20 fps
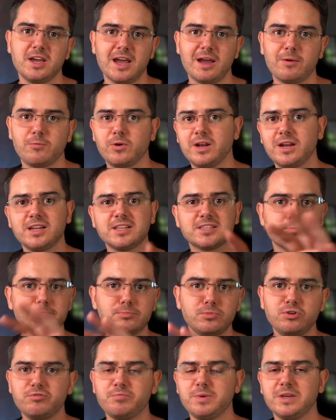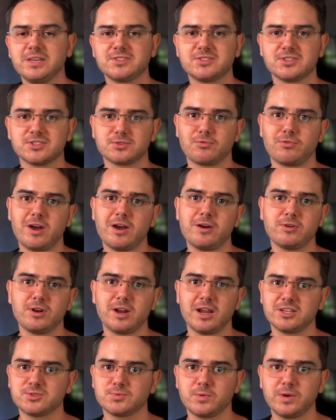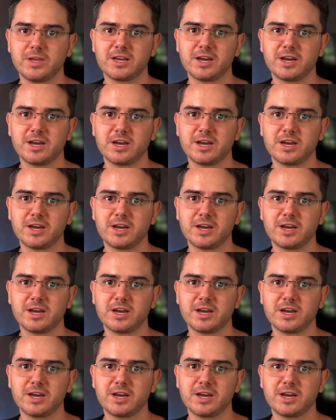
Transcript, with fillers: And we needed to move pieces around as we